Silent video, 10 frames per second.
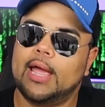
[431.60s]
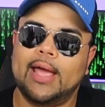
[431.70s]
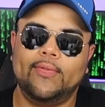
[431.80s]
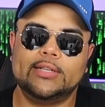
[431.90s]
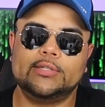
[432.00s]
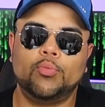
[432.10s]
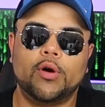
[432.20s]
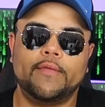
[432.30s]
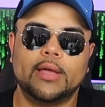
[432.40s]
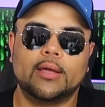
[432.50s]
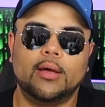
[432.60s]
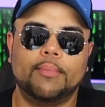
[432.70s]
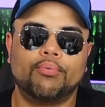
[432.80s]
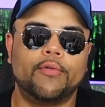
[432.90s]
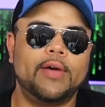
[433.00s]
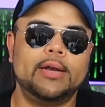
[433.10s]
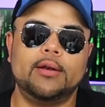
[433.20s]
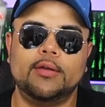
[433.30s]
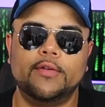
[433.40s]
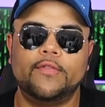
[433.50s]
And this is more of like a
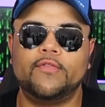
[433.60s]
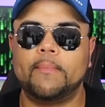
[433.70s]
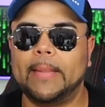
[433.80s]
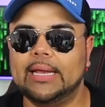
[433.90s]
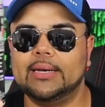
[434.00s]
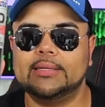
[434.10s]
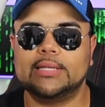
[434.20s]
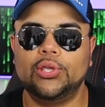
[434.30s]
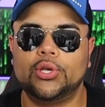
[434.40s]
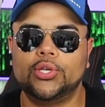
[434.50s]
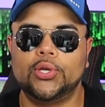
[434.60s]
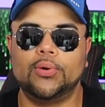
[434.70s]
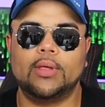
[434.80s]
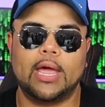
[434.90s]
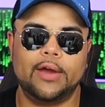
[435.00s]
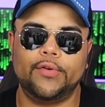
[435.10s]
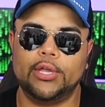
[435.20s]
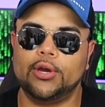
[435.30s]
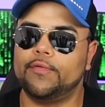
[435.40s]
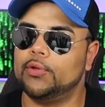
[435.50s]
preventative maintenance that you could do
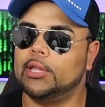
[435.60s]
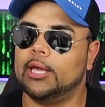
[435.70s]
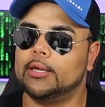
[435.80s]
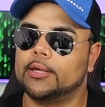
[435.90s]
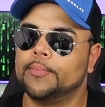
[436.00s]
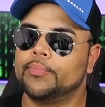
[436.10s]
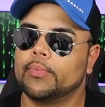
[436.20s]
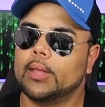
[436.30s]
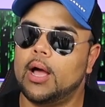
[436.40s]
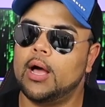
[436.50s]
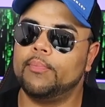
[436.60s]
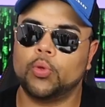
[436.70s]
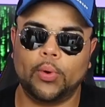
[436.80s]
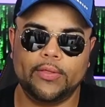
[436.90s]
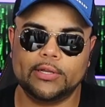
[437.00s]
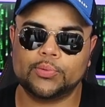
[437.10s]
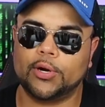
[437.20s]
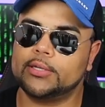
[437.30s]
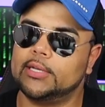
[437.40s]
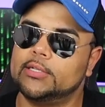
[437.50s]
every year if you'd like. The way this
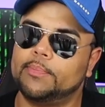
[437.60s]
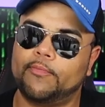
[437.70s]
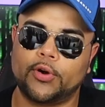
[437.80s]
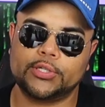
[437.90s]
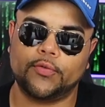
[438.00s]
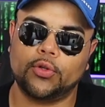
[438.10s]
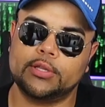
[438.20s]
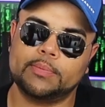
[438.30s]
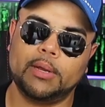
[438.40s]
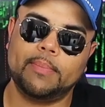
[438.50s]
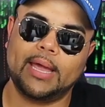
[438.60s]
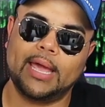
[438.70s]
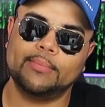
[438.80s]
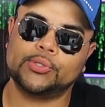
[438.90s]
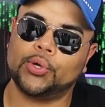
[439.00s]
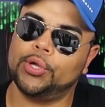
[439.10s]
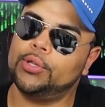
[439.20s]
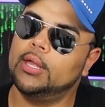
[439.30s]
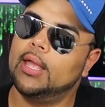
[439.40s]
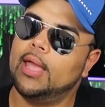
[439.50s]
works is, first of all, it's made by
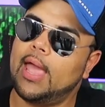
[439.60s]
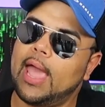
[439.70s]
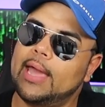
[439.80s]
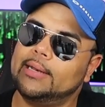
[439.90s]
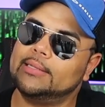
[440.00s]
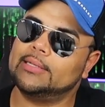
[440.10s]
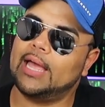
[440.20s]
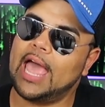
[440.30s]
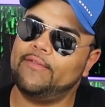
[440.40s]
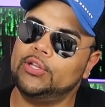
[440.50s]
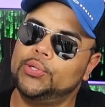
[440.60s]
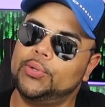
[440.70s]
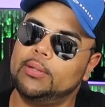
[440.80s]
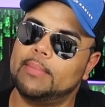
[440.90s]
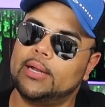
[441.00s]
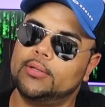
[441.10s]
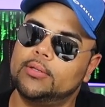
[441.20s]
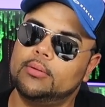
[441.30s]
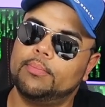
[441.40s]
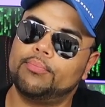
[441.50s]
AmSoil, and it's a heavy-duty
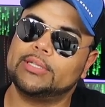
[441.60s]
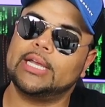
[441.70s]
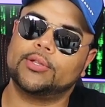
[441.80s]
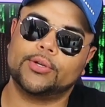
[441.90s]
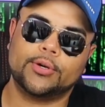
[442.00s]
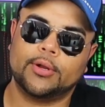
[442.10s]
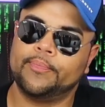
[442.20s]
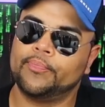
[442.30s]
metal protector.